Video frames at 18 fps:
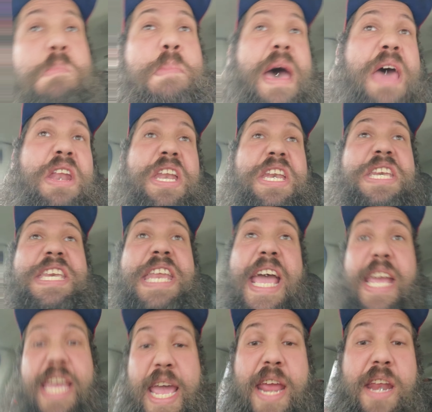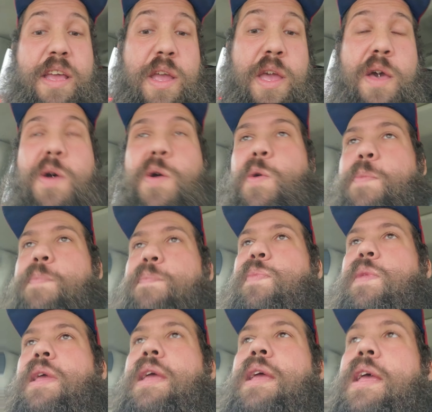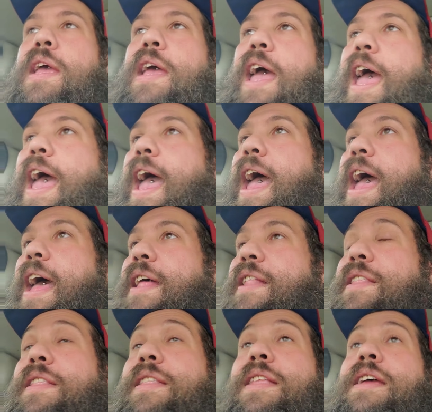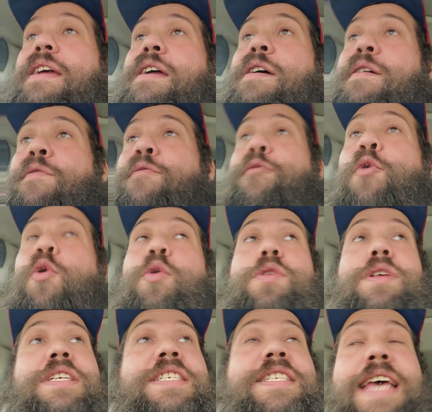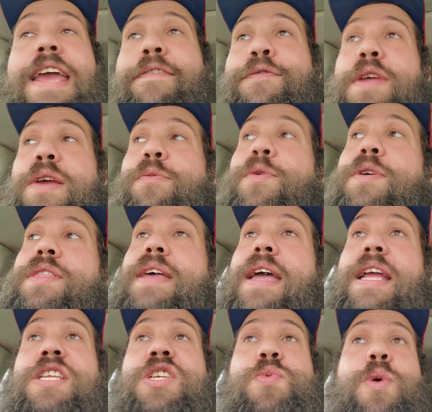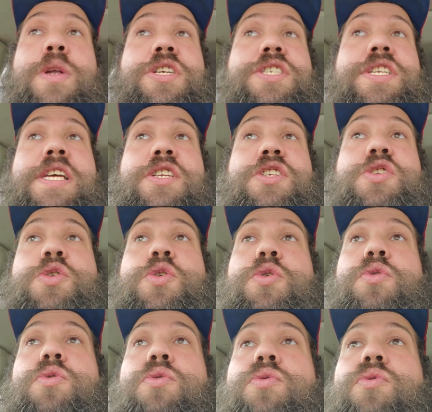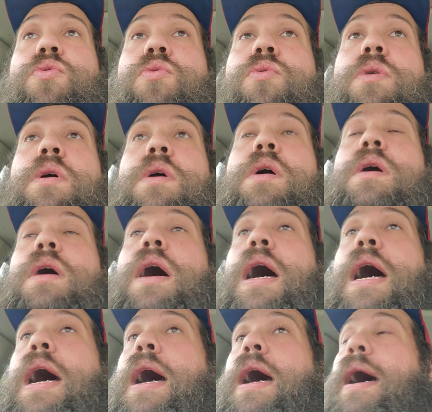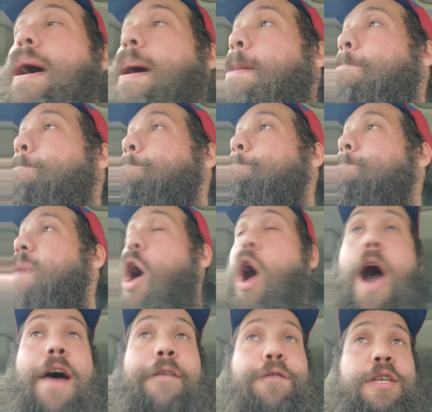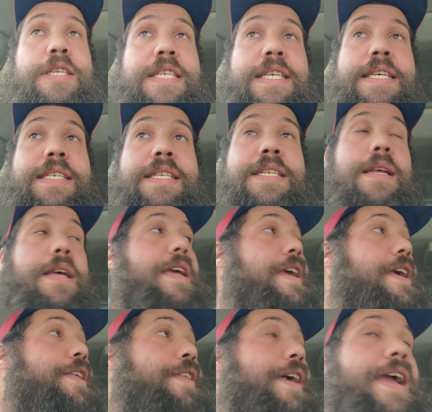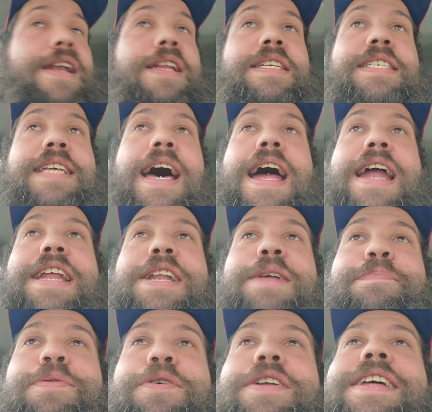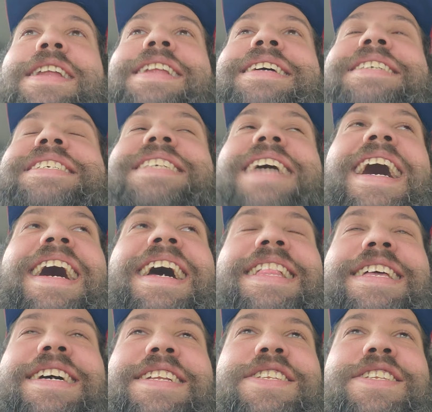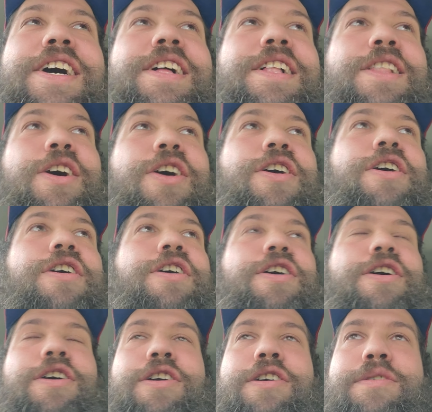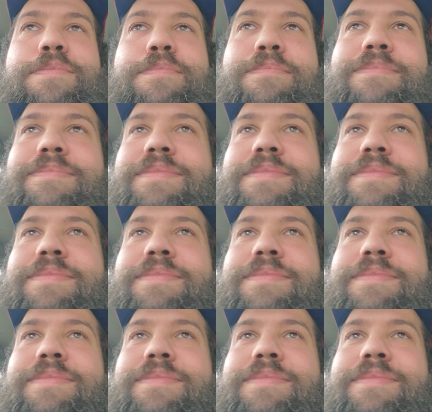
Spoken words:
about a decade ago. And for the safety, when they switched it to offices, they decided to put in a silent alarm.